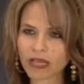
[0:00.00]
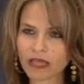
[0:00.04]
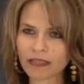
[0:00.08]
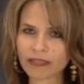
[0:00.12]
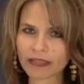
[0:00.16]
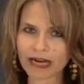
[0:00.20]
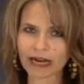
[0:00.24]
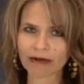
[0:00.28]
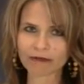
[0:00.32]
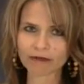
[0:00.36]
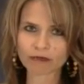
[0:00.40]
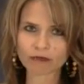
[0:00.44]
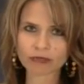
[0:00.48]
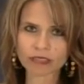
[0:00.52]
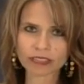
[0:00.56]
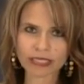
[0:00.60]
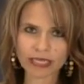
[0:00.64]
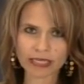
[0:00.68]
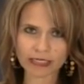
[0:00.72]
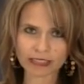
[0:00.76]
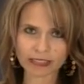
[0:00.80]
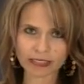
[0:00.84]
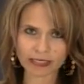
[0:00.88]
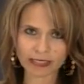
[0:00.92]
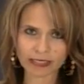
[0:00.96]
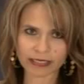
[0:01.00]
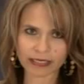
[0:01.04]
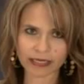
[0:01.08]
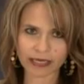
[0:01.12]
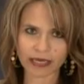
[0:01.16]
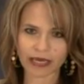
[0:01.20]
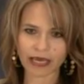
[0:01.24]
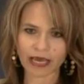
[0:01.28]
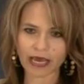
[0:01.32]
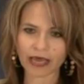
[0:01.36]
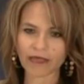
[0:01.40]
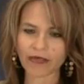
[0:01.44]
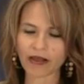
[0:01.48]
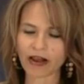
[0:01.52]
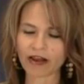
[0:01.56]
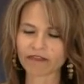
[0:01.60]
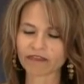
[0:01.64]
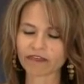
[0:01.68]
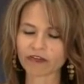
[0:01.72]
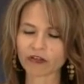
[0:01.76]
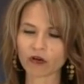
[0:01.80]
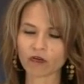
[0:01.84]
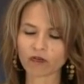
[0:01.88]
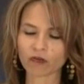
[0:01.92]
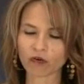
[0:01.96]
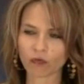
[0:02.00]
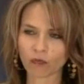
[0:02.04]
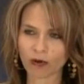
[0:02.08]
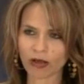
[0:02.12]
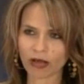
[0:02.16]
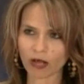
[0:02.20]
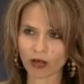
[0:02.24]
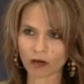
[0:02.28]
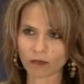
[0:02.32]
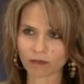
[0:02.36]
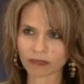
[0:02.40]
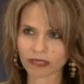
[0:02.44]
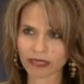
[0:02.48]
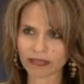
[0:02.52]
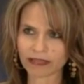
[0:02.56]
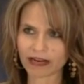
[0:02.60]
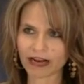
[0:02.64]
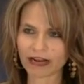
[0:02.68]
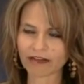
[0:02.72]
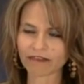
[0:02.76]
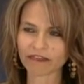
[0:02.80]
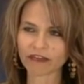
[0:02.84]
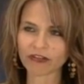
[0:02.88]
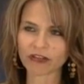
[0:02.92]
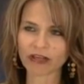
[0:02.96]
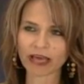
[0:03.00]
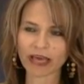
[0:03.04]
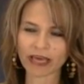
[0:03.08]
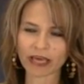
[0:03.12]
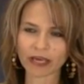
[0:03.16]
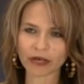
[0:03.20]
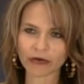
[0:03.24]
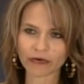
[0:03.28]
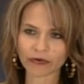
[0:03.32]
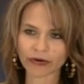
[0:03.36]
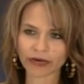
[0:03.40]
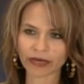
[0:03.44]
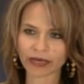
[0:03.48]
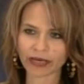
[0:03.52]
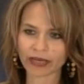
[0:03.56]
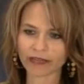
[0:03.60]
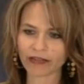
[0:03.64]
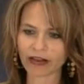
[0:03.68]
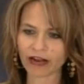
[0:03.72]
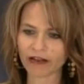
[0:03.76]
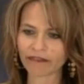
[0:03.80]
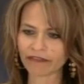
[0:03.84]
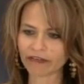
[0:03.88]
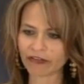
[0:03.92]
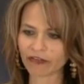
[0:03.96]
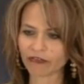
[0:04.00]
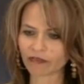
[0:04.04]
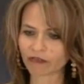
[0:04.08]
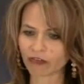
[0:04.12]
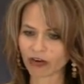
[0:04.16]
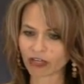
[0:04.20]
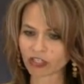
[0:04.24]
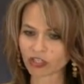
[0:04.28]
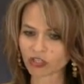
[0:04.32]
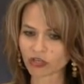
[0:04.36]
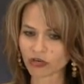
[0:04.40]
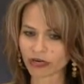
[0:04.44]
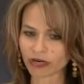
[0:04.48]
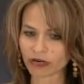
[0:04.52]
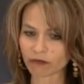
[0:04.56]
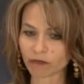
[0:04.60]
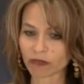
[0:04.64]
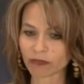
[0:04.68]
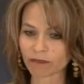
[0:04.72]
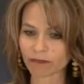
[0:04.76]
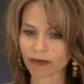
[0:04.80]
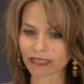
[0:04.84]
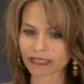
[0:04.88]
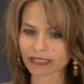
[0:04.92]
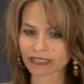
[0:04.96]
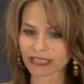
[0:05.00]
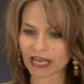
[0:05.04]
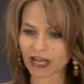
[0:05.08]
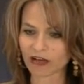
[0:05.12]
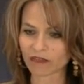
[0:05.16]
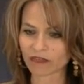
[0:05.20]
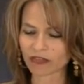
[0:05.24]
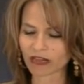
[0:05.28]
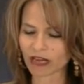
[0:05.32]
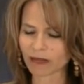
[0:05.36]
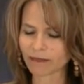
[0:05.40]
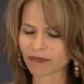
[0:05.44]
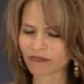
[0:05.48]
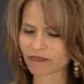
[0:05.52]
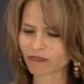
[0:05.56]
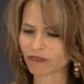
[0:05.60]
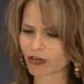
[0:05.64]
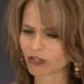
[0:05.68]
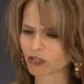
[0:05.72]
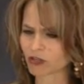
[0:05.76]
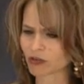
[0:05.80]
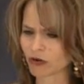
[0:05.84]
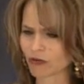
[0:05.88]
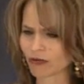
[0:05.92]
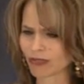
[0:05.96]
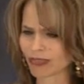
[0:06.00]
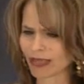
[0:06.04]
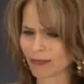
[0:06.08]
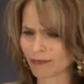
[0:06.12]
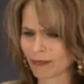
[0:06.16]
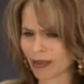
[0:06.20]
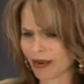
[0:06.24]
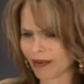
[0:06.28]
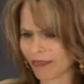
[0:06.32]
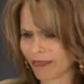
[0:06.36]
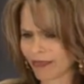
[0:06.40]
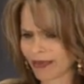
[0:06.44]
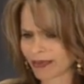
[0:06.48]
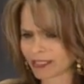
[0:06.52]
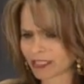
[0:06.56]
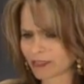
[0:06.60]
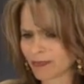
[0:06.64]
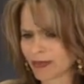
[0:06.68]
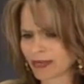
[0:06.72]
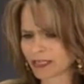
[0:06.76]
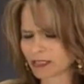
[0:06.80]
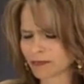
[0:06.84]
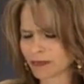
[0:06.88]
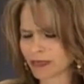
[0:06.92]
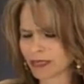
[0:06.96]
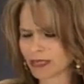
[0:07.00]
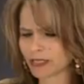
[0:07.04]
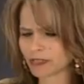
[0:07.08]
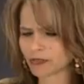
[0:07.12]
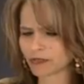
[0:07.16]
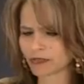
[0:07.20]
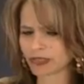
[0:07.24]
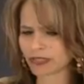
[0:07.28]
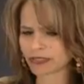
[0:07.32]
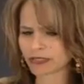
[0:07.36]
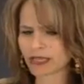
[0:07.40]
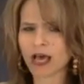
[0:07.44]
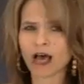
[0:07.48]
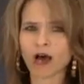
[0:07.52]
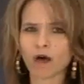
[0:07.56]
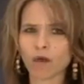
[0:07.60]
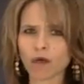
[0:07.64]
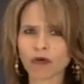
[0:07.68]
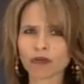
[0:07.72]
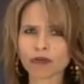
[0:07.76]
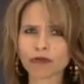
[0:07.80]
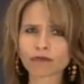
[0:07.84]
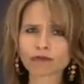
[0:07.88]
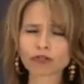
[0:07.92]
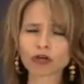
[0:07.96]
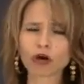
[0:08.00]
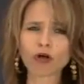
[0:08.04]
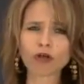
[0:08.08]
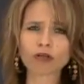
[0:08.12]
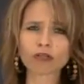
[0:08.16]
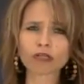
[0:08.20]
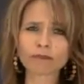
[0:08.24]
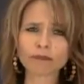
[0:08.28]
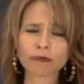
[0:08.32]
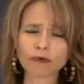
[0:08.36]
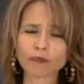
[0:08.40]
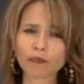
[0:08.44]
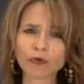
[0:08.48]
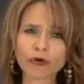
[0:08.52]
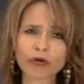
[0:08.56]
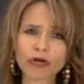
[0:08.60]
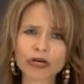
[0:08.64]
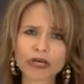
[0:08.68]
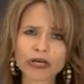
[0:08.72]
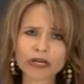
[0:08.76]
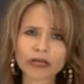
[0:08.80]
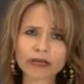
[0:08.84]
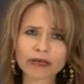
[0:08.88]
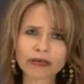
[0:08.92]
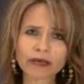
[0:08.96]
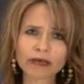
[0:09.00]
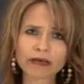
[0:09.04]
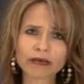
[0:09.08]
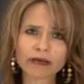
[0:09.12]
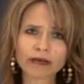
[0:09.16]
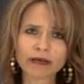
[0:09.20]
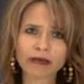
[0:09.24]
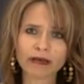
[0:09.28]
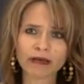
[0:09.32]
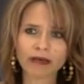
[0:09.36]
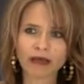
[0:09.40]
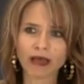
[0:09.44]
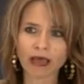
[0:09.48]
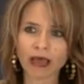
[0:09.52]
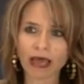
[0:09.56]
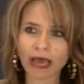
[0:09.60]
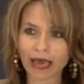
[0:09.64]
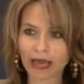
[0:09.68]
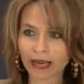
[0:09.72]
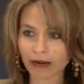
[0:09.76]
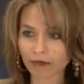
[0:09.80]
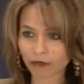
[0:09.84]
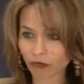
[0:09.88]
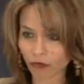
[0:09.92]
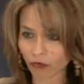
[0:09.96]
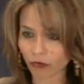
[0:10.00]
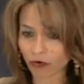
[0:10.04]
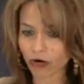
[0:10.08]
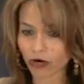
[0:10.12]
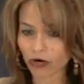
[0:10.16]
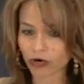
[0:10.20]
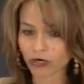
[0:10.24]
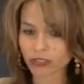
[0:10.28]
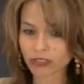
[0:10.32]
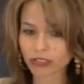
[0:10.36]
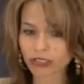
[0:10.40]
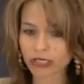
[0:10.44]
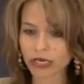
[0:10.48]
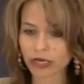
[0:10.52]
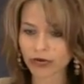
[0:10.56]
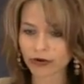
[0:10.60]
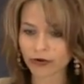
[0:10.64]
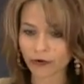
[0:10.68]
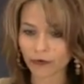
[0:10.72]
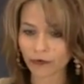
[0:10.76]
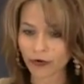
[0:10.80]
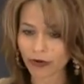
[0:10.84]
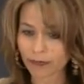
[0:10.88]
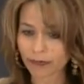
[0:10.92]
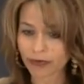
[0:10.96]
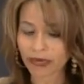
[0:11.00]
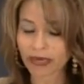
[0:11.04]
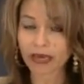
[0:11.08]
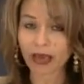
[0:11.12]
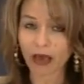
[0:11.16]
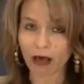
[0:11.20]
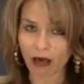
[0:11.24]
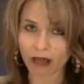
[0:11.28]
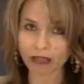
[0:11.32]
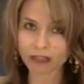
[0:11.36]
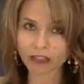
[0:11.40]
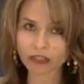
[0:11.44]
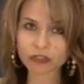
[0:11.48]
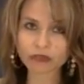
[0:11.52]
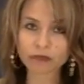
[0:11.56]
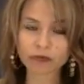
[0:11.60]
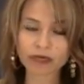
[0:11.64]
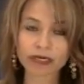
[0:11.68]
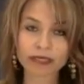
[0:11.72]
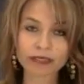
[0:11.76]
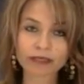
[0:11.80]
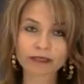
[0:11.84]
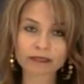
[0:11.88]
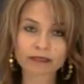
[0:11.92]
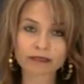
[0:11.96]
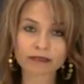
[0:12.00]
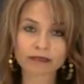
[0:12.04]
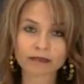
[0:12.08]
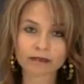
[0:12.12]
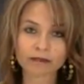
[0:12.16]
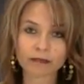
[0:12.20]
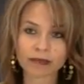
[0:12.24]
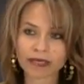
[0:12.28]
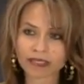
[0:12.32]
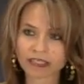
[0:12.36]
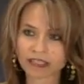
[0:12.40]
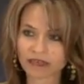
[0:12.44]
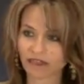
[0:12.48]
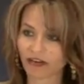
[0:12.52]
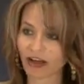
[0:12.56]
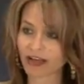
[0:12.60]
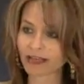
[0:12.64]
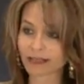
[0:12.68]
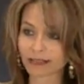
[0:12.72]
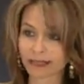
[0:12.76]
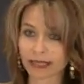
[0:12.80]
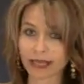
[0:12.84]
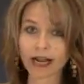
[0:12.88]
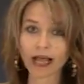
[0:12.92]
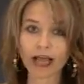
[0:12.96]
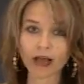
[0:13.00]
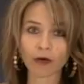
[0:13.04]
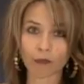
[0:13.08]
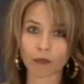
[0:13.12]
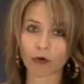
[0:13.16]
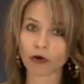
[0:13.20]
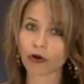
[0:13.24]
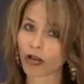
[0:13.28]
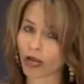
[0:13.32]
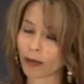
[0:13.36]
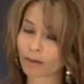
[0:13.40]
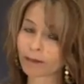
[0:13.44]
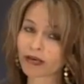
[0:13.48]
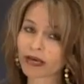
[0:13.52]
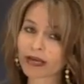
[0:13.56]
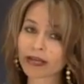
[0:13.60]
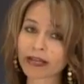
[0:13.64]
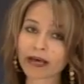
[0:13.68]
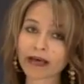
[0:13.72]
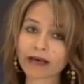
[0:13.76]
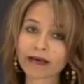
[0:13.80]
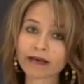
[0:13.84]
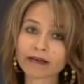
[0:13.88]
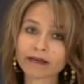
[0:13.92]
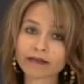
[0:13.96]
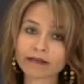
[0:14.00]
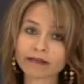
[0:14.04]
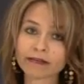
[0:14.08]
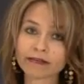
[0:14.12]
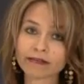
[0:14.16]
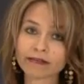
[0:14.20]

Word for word: And then I would resent it. And then I'd feel overwhelmed. And then I'd feel angry. And then I'd feel frustrated with myself. And then I'd be frustrated with them. How do they expect me to do this? Well, you told them you would. And of course, knowing me, I'll do it. Because if I said I would, I'm gonna.